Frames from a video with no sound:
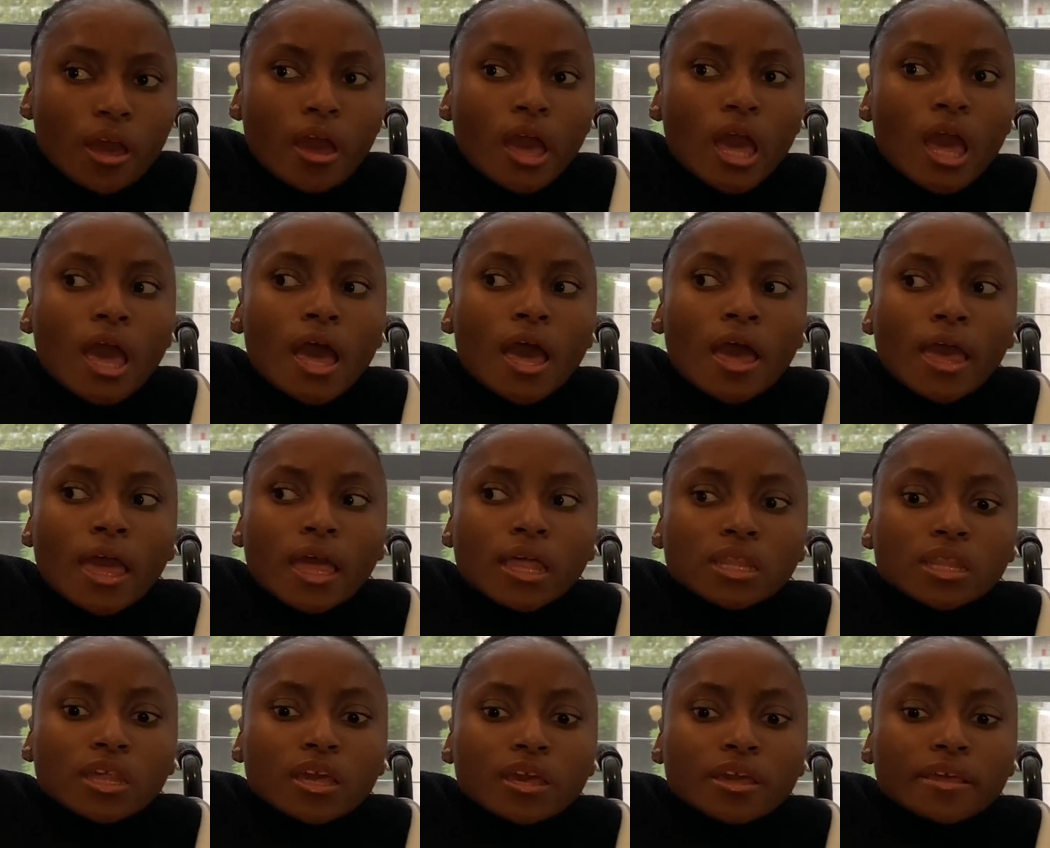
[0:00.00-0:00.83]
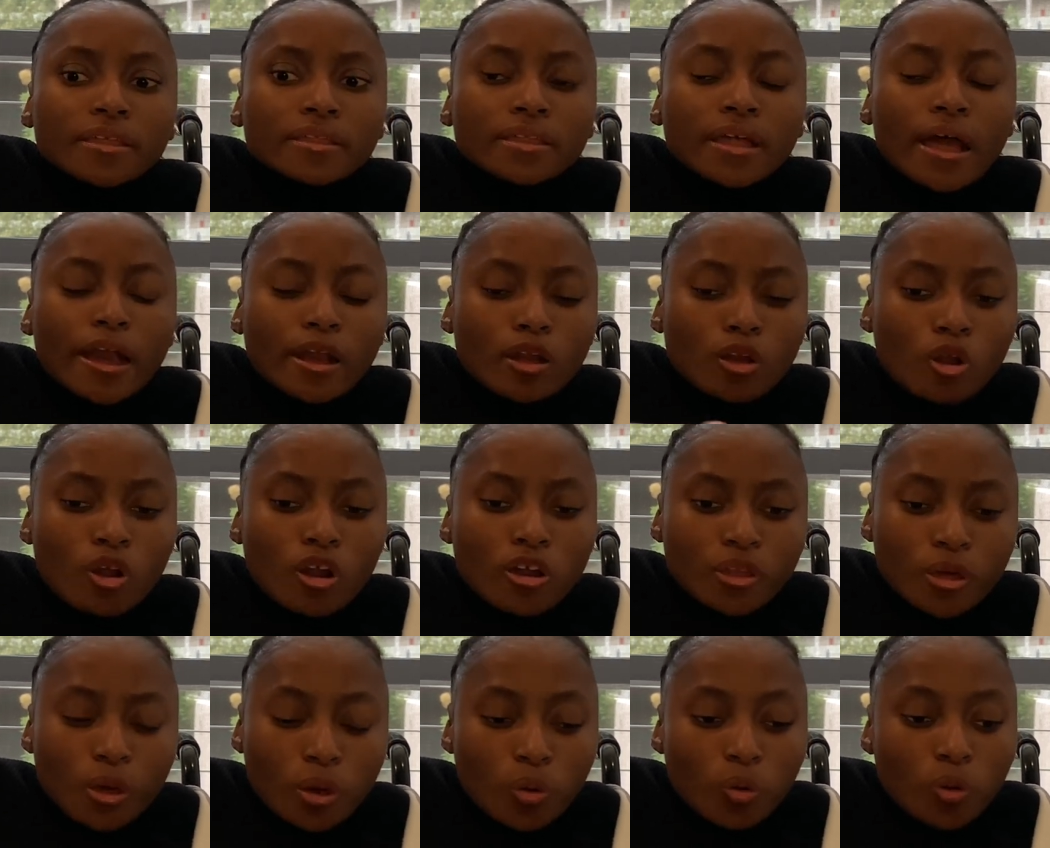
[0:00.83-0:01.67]
And then I
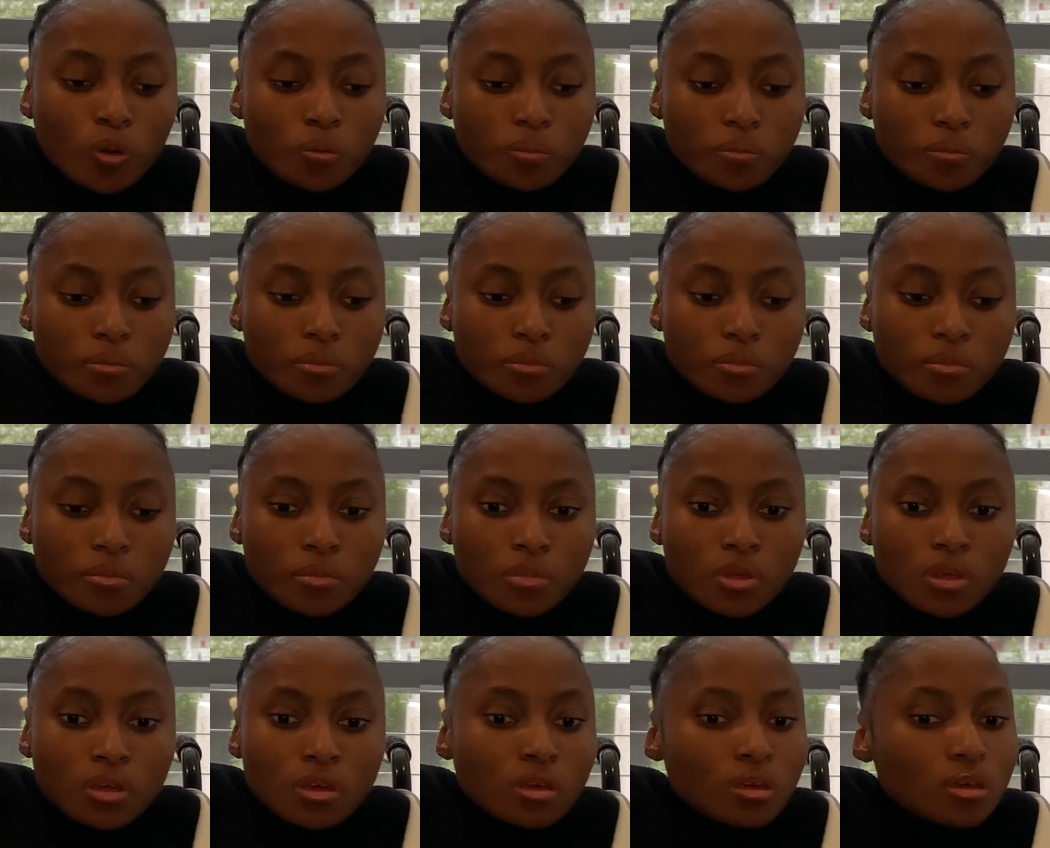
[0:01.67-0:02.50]
got home.